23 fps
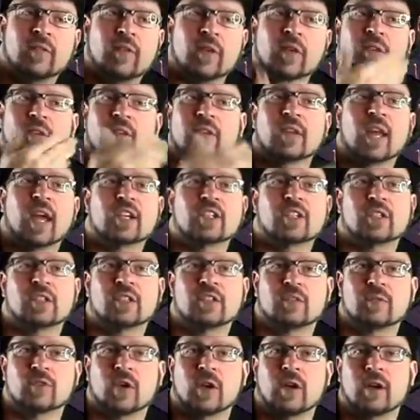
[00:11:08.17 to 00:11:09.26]
versus actually
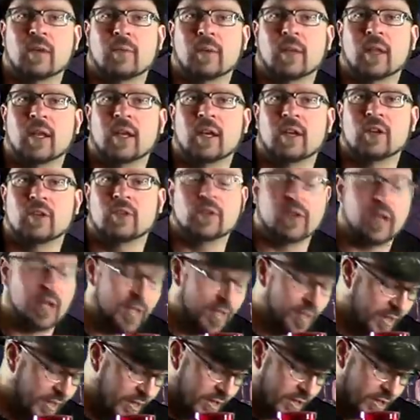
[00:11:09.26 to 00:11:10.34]
planning your
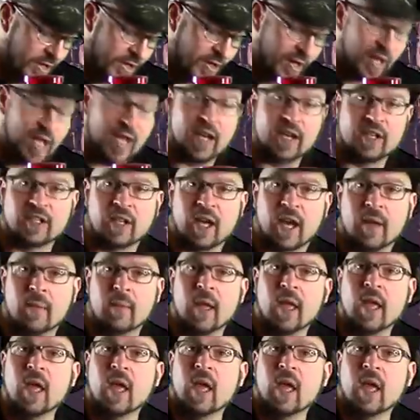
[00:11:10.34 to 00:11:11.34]
training like a year ahead of time.